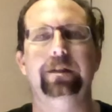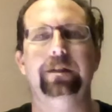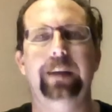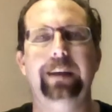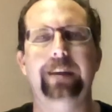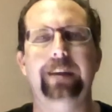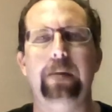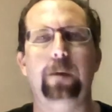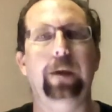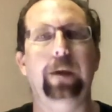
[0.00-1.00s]
Inkscape,
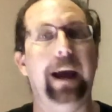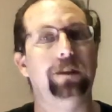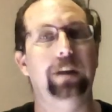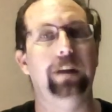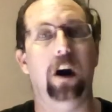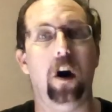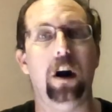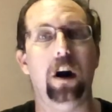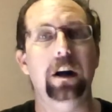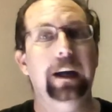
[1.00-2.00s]
but we actually
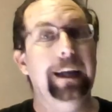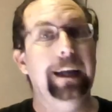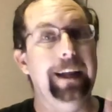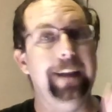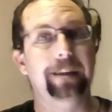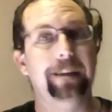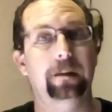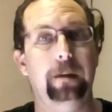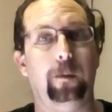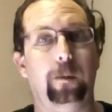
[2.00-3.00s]
are, and that's coming
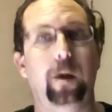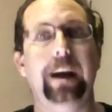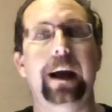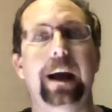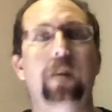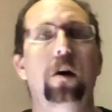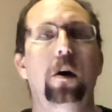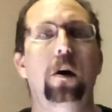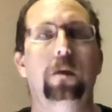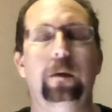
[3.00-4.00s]
up right now,
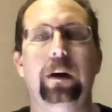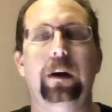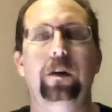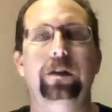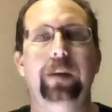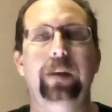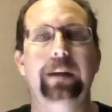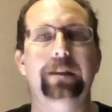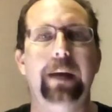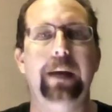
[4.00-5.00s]
where we go into
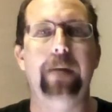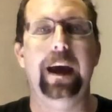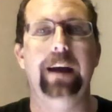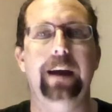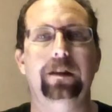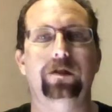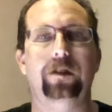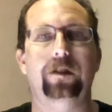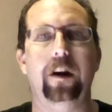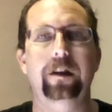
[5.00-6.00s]
Inkscape and
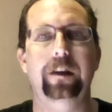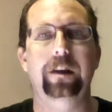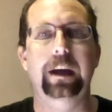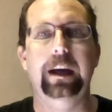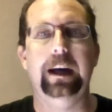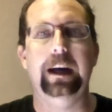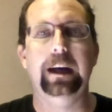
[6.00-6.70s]
start the